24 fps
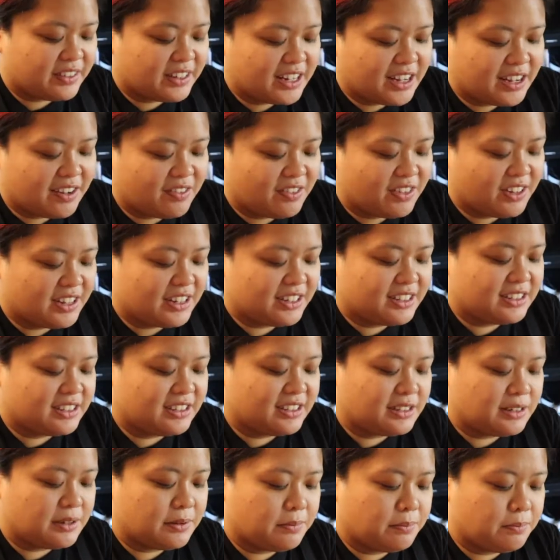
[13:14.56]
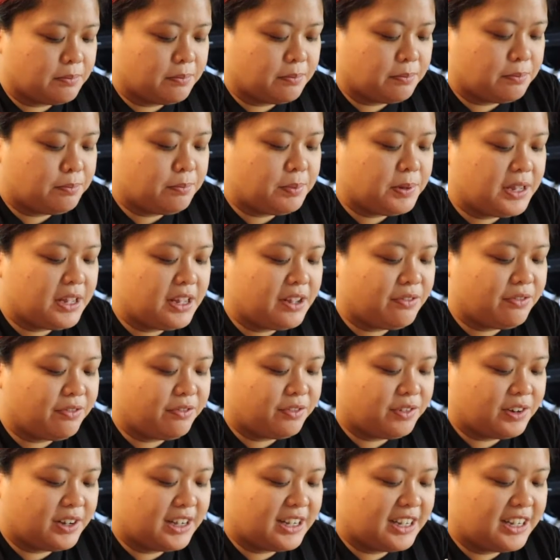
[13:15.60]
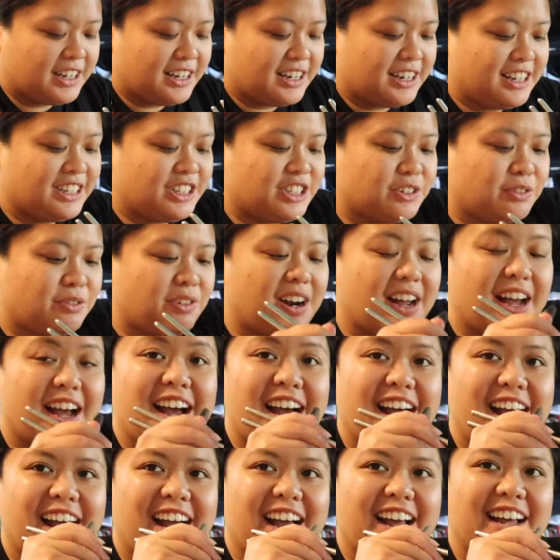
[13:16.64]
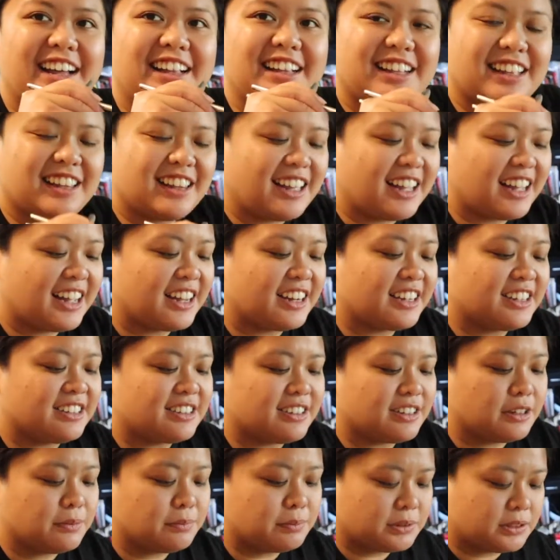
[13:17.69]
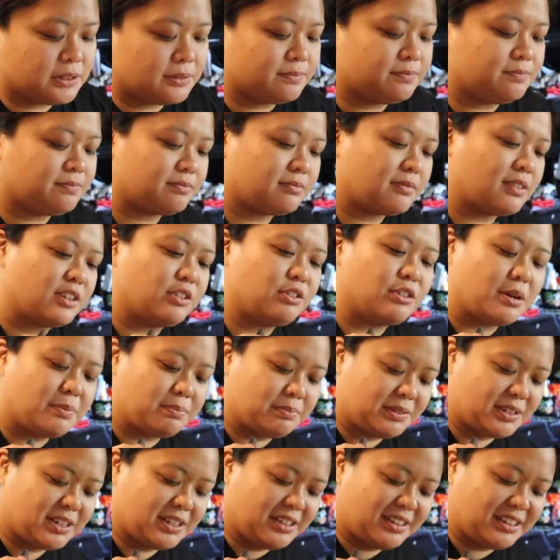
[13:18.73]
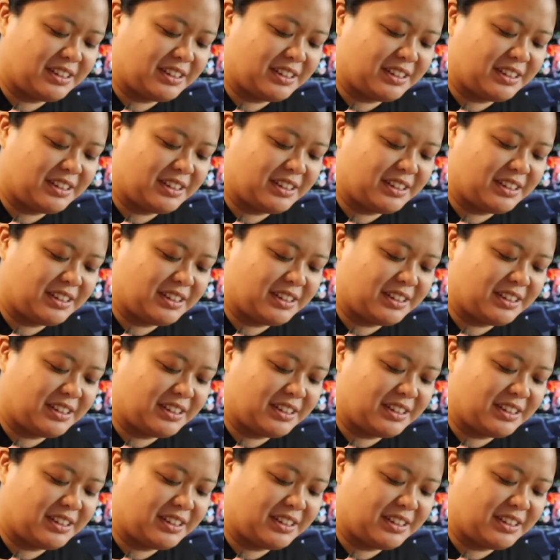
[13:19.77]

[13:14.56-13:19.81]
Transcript: Give this beef one a try. Look at that. Oops, I dropped,